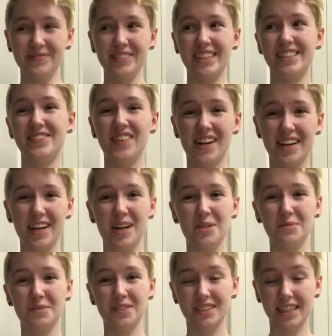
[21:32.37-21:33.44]
It's very
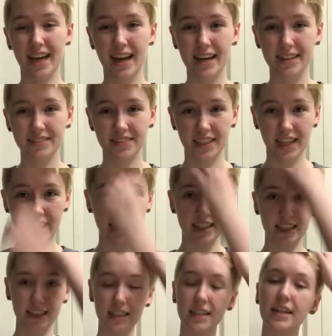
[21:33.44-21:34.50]
helpful to have
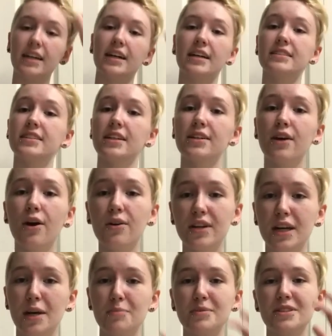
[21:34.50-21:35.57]
like a to-go
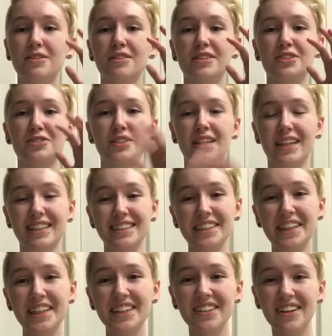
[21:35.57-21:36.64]
cup so that there's like a
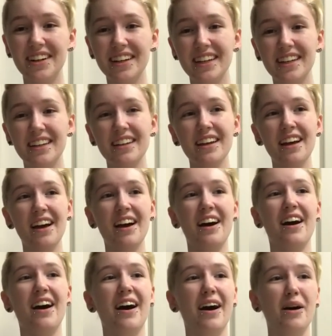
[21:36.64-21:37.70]
lid on it.
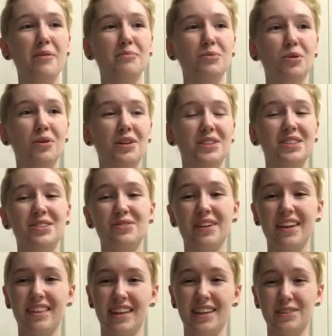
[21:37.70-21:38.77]
Or to
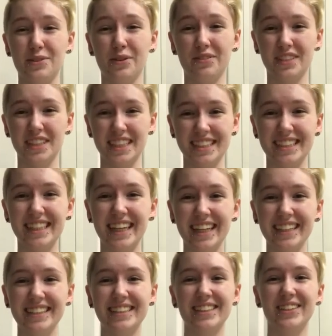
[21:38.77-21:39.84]
drink things over the
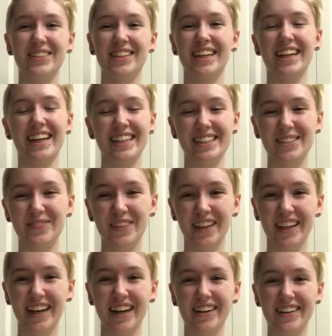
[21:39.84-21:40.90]
sink so that I spill
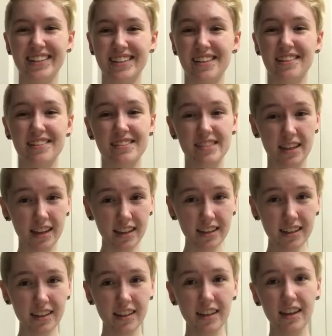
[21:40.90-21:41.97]
it out into the sink.